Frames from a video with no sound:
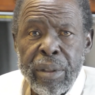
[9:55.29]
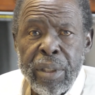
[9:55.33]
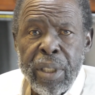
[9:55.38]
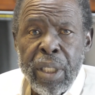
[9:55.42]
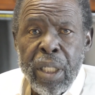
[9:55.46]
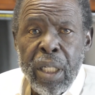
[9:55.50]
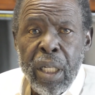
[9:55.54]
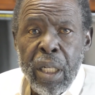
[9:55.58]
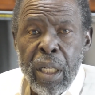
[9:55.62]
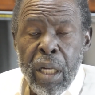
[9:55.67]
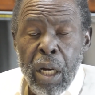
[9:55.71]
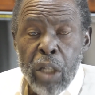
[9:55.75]

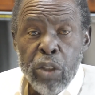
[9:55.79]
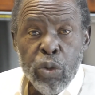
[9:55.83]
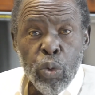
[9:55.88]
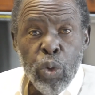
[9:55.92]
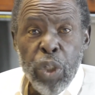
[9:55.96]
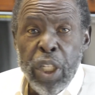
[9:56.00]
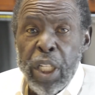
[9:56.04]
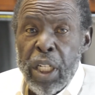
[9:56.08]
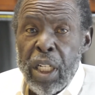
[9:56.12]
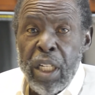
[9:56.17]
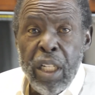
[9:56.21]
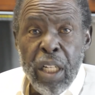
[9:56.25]
because
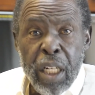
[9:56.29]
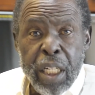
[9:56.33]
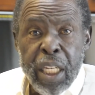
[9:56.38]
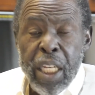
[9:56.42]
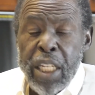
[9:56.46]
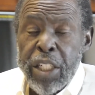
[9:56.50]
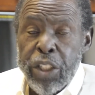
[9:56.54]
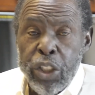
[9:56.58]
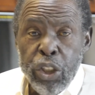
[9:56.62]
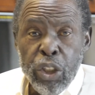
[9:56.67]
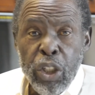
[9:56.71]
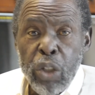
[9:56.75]
we look
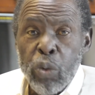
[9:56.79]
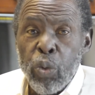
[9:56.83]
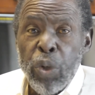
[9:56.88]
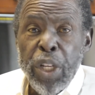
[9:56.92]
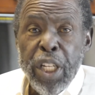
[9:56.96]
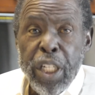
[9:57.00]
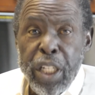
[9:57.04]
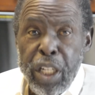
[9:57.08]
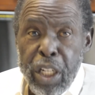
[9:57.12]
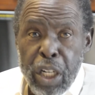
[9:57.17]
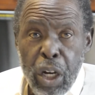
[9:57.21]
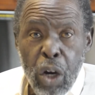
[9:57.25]
into it. We
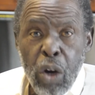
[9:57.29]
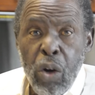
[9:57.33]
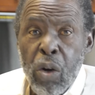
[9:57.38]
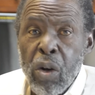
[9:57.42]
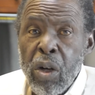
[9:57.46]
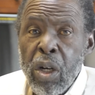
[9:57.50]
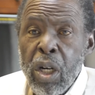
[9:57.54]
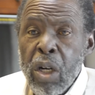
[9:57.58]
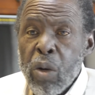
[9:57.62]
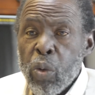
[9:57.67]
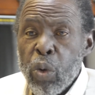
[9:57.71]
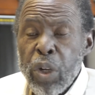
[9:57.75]
know
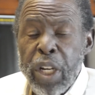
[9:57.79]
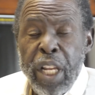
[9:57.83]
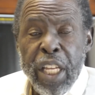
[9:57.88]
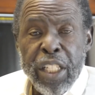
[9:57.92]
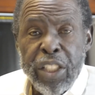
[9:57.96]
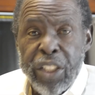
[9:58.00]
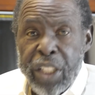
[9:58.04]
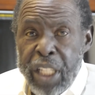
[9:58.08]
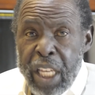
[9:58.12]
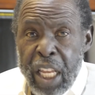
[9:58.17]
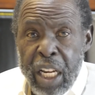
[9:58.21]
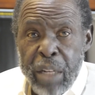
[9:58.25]
when they
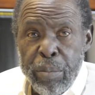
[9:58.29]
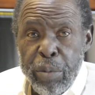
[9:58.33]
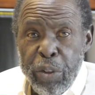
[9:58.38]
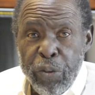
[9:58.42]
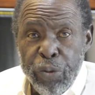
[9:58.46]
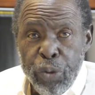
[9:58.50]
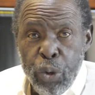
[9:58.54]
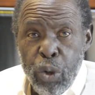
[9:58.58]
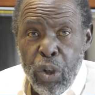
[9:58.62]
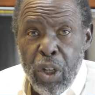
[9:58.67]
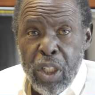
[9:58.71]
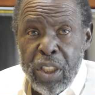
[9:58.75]
standing
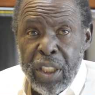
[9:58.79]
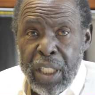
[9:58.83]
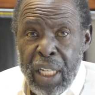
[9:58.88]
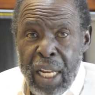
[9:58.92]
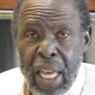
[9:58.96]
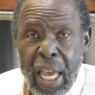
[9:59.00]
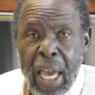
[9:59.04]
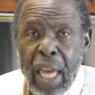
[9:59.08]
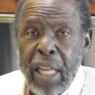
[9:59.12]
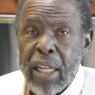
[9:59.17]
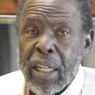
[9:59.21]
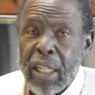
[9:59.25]
before us
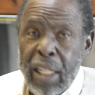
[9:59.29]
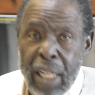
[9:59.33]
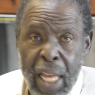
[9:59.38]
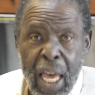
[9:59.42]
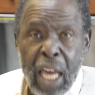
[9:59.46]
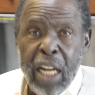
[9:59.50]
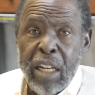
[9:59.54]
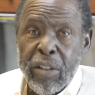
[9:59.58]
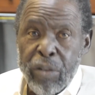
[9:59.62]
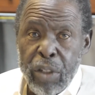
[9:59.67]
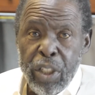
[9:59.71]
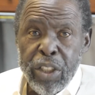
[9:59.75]
lying. A lot
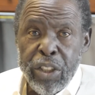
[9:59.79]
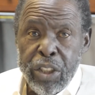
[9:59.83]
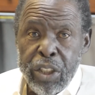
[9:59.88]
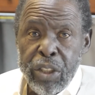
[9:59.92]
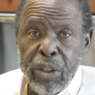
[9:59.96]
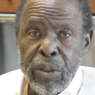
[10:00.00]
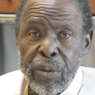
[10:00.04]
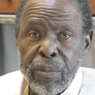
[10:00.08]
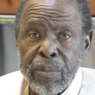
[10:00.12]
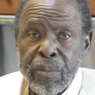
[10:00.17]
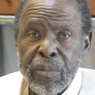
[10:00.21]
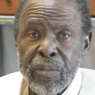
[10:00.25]
of us
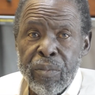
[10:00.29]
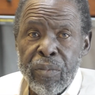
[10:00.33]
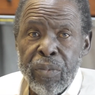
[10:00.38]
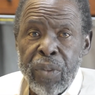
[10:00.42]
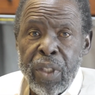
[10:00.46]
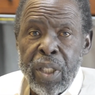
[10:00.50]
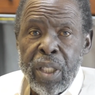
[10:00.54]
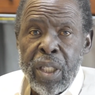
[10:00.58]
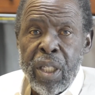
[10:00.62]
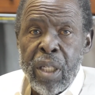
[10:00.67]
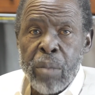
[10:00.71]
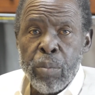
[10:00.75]
do.
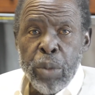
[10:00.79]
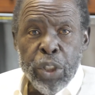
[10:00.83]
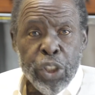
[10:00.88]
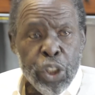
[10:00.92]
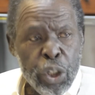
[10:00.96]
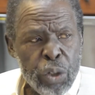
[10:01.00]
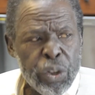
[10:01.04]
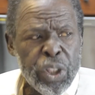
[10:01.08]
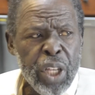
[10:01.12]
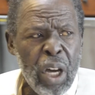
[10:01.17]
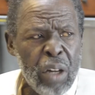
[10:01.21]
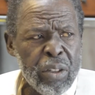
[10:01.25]
But
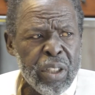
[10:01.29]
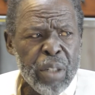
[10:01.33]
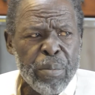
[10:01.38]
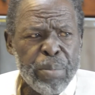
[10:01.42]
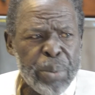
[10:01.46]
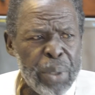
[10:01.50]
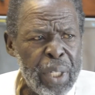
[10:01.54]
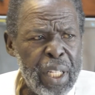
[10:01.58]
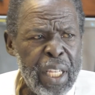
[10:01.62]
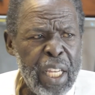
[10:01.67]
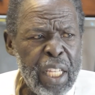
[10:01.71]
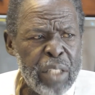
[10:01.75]
you thought the
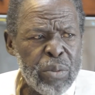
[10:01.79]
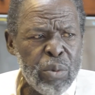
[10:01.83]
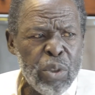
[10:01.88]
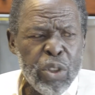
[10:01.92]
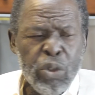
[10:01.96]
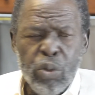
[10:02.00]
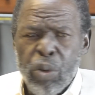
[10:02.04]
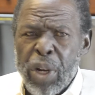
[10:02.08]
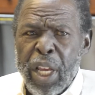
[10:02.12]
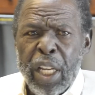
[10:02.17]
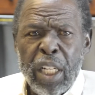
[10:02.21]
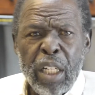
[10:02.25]
police was
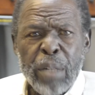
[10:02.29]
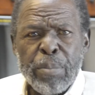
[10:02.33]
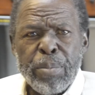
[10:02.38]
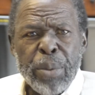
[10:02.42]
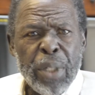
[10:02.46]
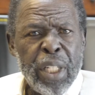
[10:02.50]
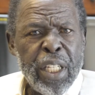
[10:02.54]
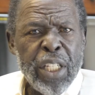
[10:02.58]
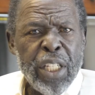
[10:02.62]
regular police